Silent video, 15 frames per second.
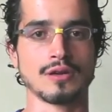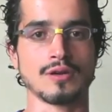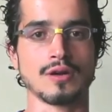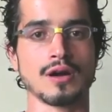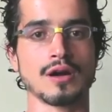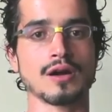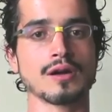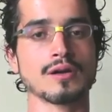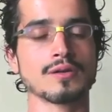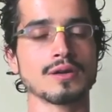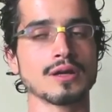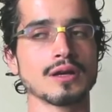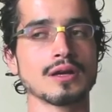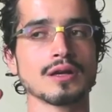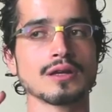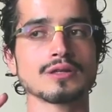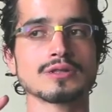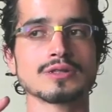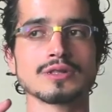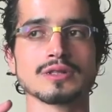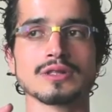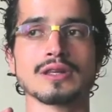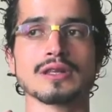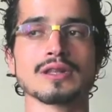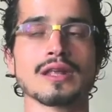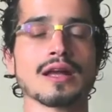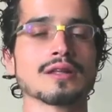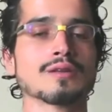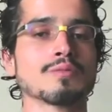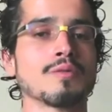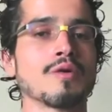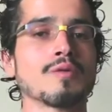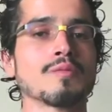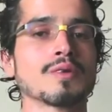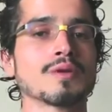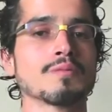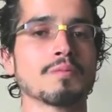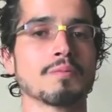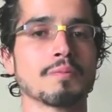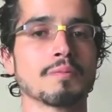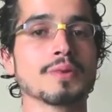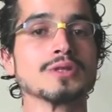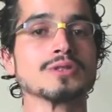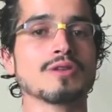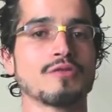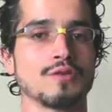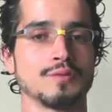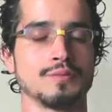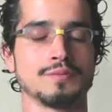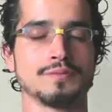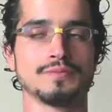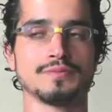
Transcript: Your hunger is in that moment peaceful.